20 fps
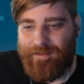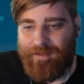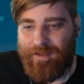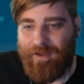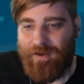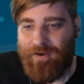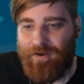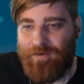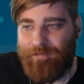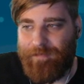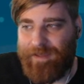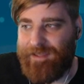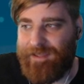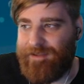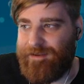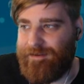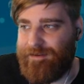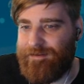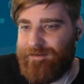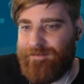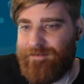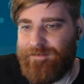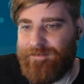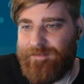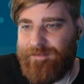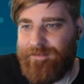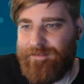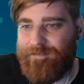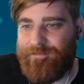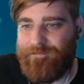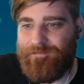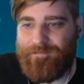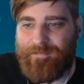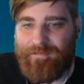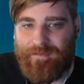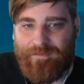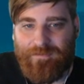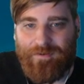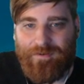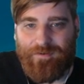Oh man.
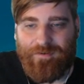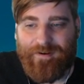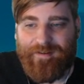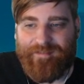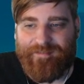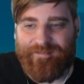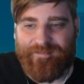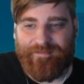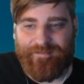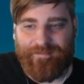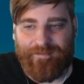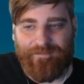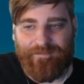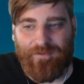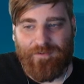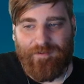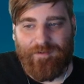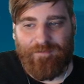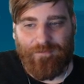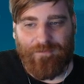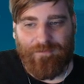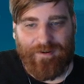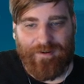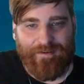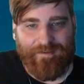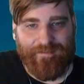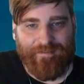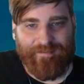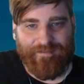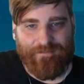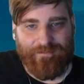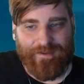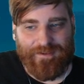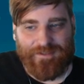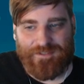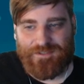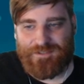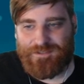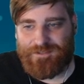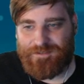Well, Chris, if you ever wanted to
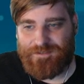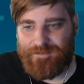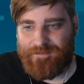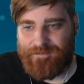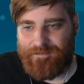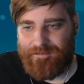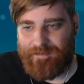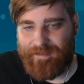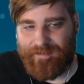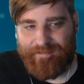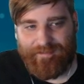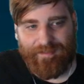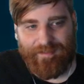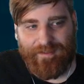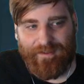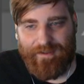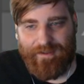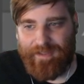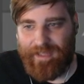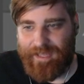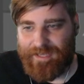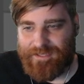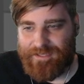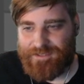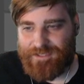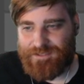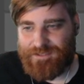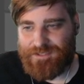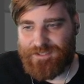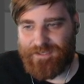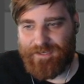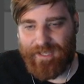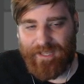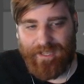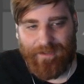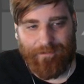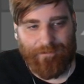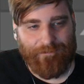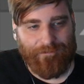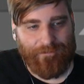switch, because I think you can change your
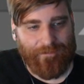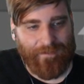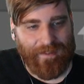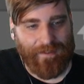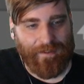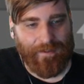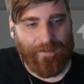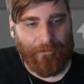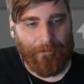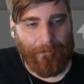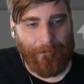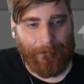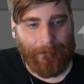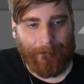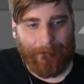name, you